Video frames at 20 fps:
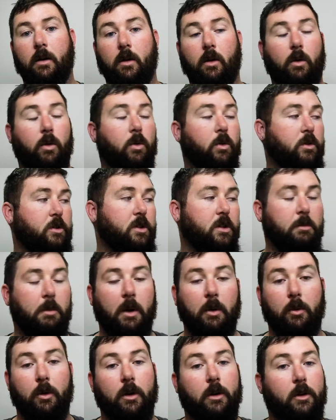or she may
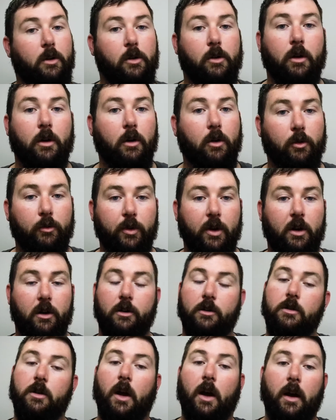want to do her own
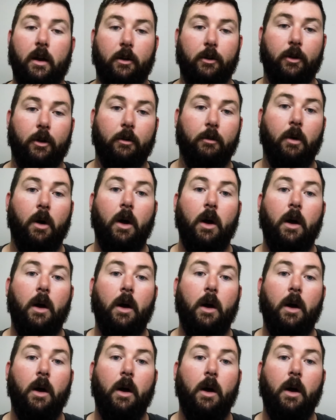videos. I don't know.